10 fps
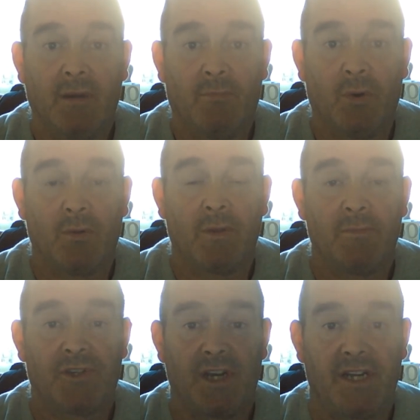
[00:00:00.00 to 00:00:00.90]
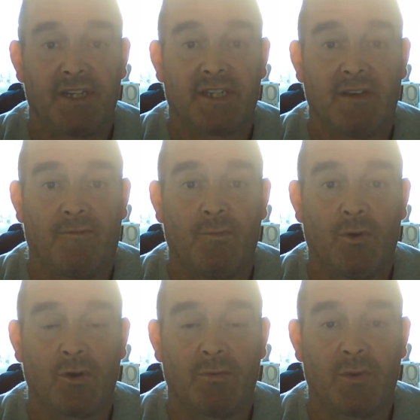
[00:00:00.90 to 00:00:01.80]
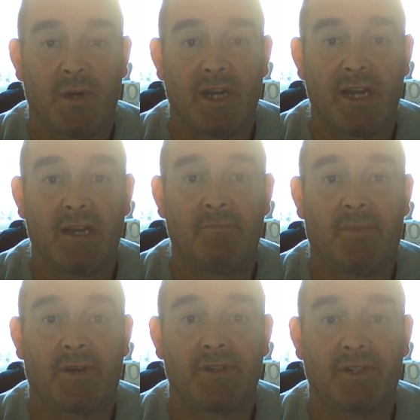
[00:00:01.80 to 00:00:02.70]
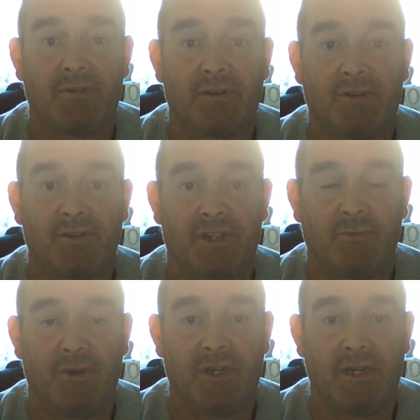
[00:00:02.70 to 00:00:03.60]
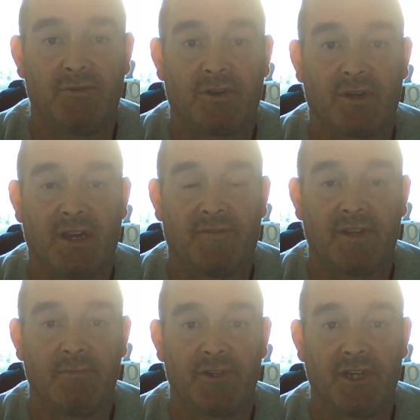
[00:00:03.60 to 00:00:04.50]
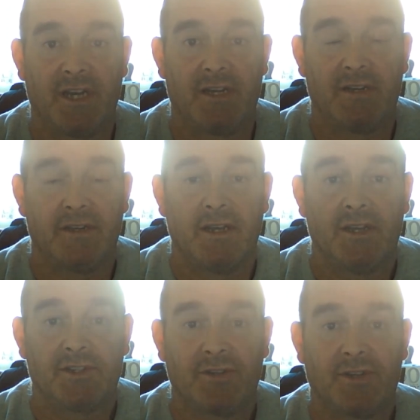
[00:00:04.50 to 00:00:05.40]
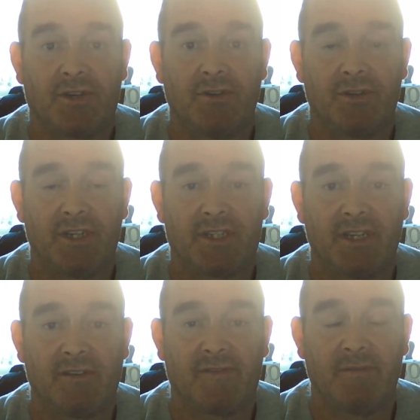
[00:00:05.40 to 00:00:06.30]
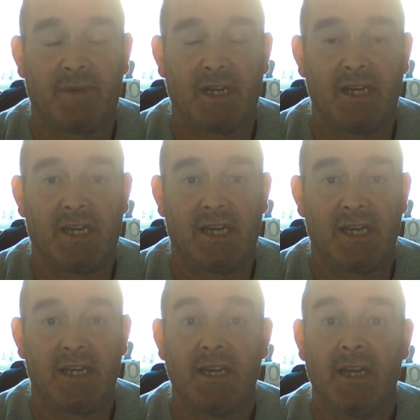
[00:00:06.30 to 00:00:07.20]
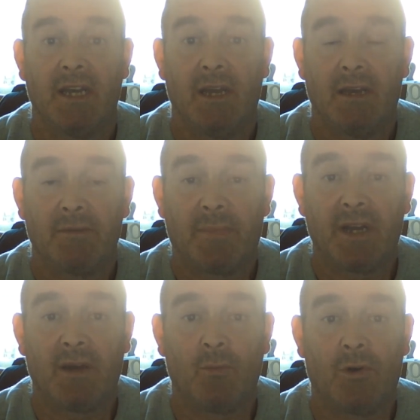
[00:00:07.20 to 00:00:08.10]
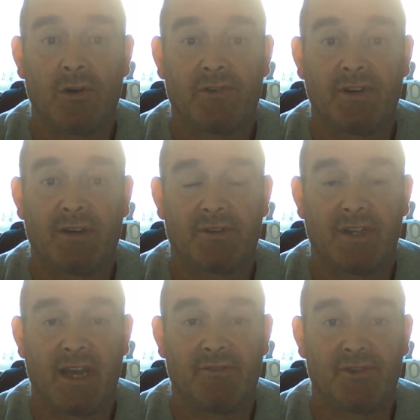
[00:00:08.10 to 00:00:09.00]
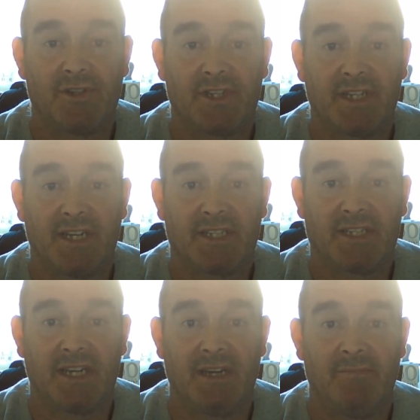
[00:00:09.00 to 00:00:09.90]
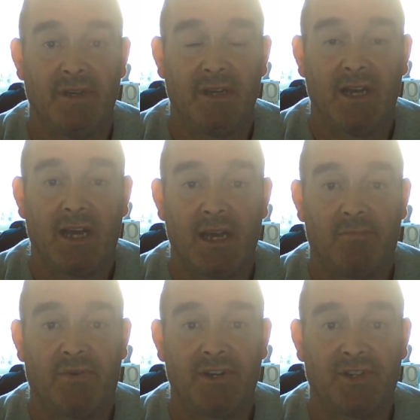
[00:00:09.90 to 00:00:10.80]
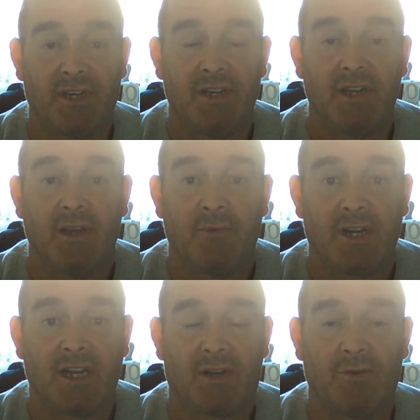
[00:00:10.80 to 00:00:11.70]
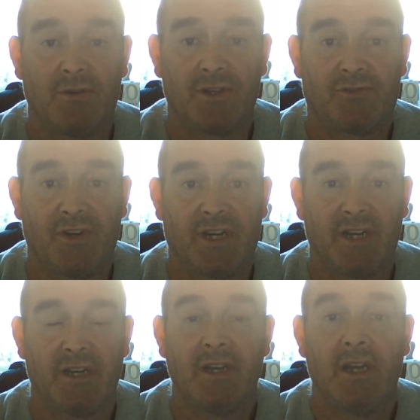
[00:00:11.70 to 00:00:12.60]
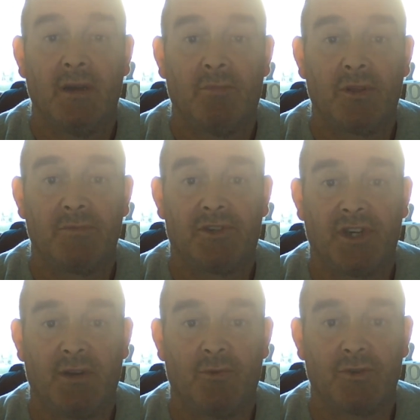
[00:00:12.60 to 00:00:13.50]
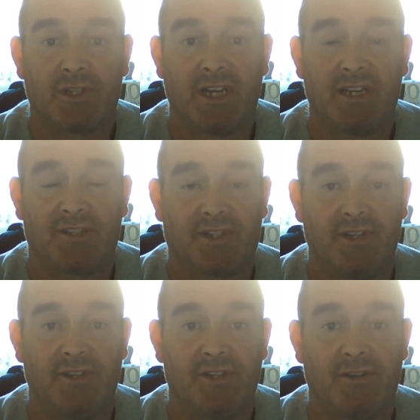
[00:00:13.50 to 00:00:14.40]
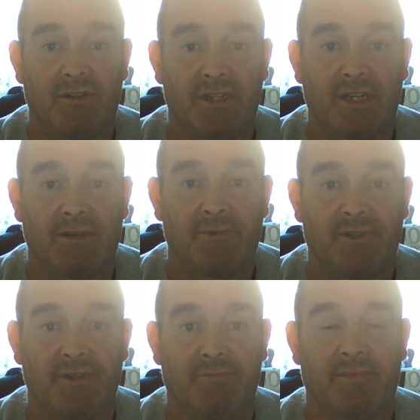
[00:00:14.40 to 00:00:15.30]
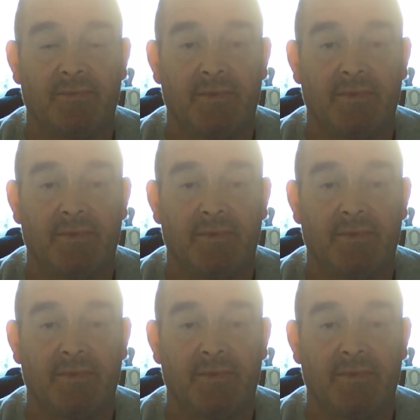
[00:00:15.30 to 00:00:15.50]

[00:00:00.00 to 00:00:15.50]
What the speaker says: but the machine itself won't come to any harm, because the unloaders that we use look after the machine. So the gun itself can be leaking part water out of there, or should I say steam, high pressure, when you let go of the trigger, but the machine won't start surging all the time. Zip,